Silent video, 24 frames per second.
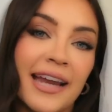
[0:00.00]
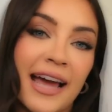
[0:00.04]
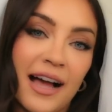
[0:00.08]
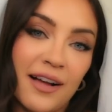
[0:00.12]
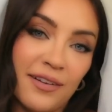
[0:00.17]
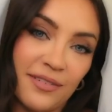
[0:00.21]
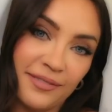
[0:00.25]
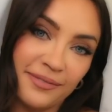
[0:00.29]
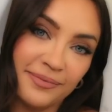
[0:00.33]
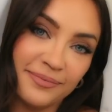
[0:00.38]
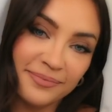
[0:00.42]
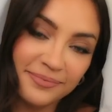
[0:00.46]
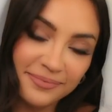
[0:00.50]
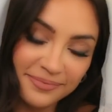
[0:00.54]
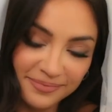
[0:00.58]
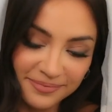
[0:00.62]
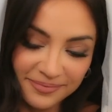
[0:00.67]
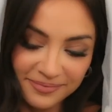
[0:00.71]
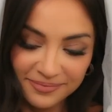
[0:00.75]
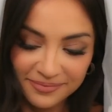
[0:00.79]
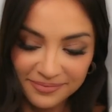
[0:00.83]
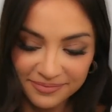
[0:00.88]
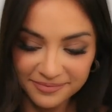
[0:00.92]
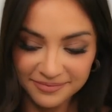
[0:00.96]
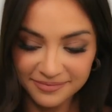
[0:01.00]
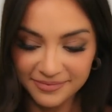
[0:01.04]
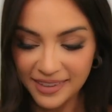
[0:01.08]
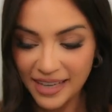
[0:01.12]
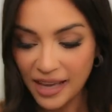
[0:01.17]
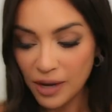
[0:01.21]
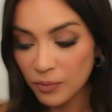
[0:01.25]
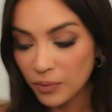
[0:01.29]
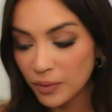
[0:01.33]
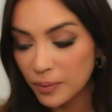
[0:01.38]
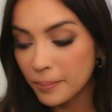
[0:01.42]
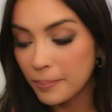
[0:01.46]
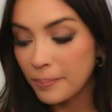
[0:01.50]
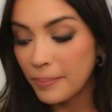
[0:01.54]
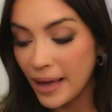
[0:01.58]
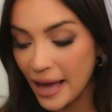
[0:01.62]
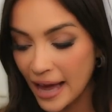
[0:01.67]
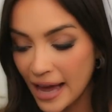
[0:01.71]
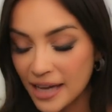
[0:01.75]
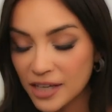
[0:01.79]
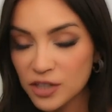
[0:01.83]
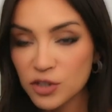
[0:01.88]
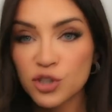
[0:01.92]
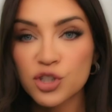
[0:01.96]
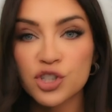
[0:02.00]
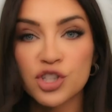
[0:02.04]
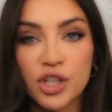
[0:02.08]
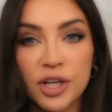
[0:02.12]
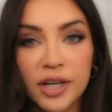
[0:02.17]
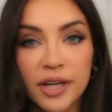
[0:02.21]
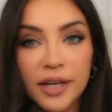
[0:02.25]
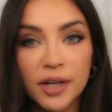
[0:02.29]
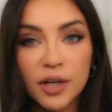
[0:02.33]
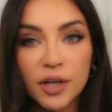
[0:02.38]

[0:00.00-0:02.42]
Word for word: out that we're batshit